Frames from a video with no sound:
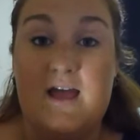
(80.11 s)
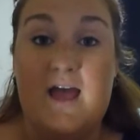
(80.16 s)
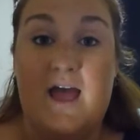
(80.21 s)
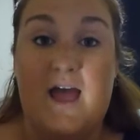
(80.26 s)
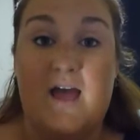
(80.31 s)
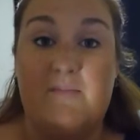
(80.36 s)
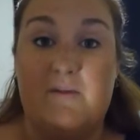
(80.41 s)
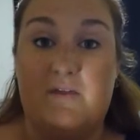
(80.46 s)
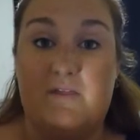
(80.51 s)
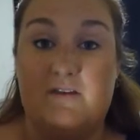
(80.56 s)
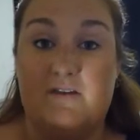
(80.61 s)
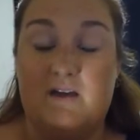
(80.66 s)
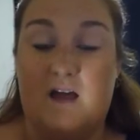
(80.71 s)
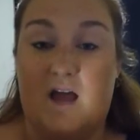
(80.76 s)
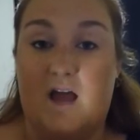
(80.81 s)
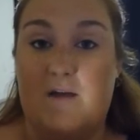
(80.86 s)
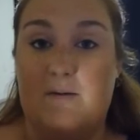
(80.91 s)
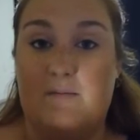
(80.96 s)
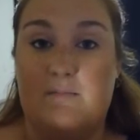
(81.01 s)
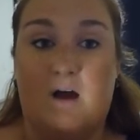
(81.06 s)
and by the
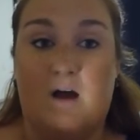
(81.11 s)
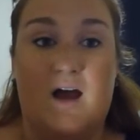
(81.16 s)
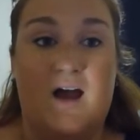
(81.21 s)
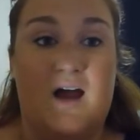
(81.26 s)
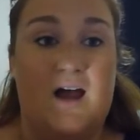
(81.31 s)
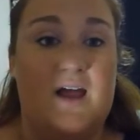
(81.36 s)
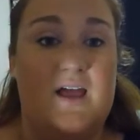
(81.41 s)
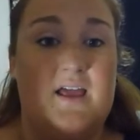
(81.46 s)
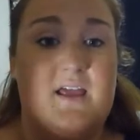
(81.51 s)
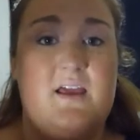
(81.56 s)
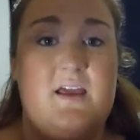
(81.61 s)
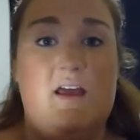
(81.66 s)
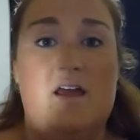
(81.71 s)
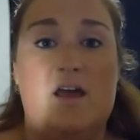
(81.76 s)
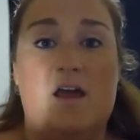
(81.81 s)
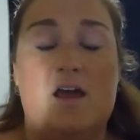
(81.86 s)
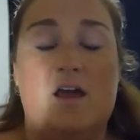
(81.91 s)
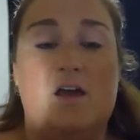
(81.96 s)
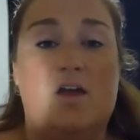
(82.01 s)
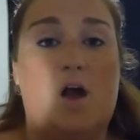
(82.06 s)
time I
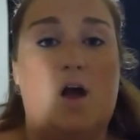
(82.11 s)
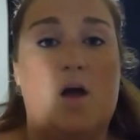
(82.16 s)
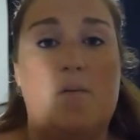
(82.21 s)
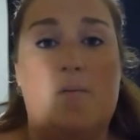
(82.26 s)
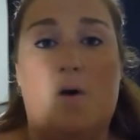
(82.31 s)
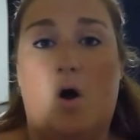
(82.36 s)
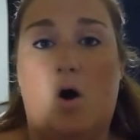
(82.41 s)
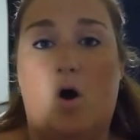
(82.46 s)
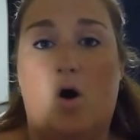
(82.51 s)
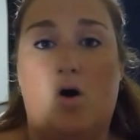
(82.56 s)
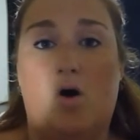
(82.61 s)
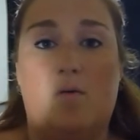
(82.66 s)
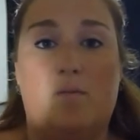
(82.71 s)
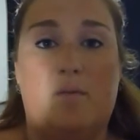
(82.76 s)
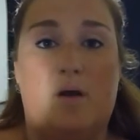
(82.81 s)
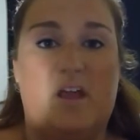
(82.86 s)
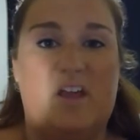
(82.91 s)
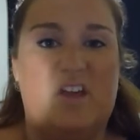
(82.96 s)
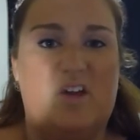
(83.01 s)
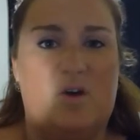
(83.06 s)
come
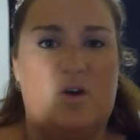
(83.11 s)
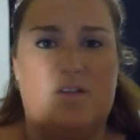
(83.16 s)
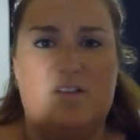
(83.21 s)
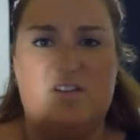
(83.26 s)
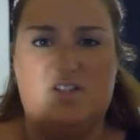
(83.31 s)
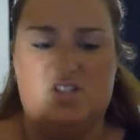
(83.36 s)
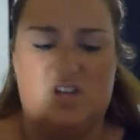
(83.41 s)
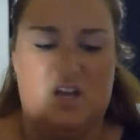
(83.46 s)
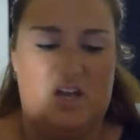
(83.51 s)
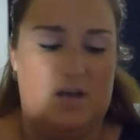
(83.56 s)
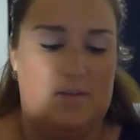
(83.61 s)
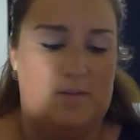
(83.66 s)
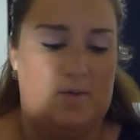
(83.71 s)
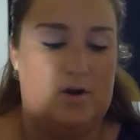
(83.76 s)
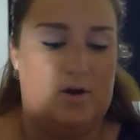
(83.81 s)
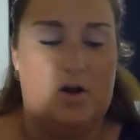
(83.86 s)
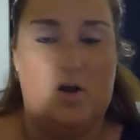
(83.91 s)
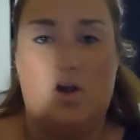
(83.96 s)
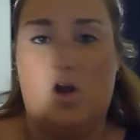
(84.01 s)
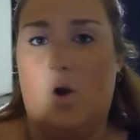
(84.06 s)
home and go to the gym
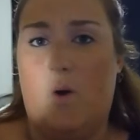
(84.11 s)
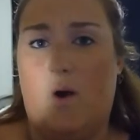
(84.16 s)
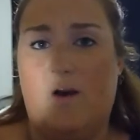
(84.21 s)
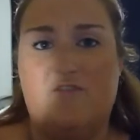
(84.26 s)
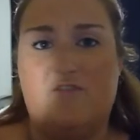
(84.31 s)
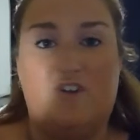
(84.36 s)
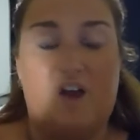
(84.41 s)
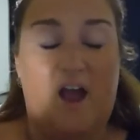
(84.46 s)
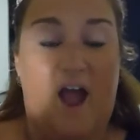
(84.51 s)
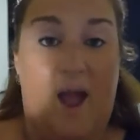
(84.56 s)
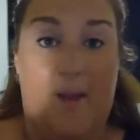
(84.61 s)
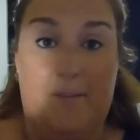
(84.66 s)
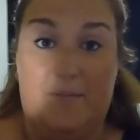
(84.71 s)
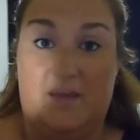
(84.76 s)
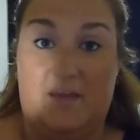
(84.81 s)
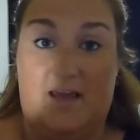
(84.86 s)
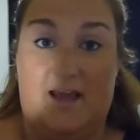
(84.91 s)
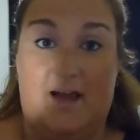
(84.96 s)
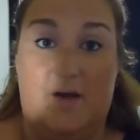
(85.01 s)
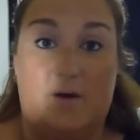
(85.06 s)
or go out for
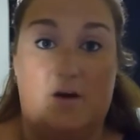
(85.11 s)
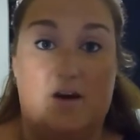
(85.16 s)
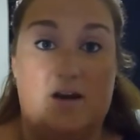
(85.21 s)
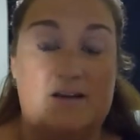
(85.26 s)
happy hour,